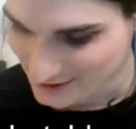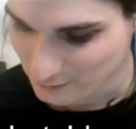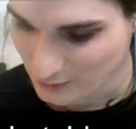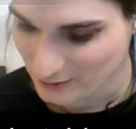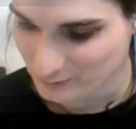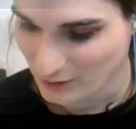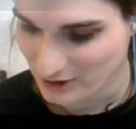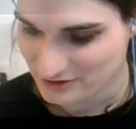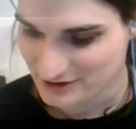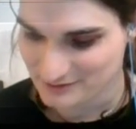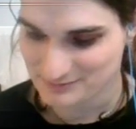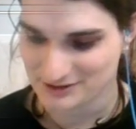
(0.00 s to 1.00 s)
While
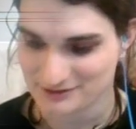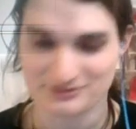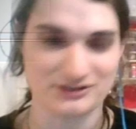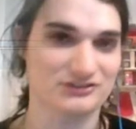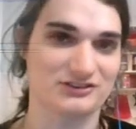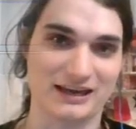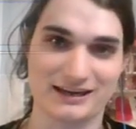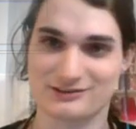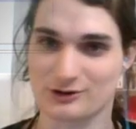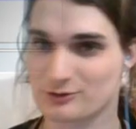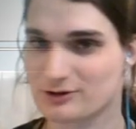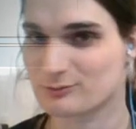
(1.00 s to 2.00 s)
the snake
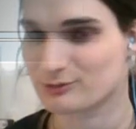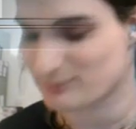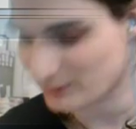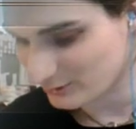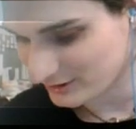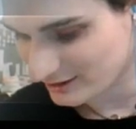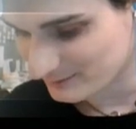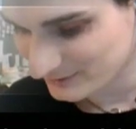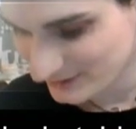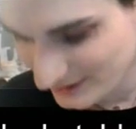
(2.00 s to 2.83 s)
token was blowing up,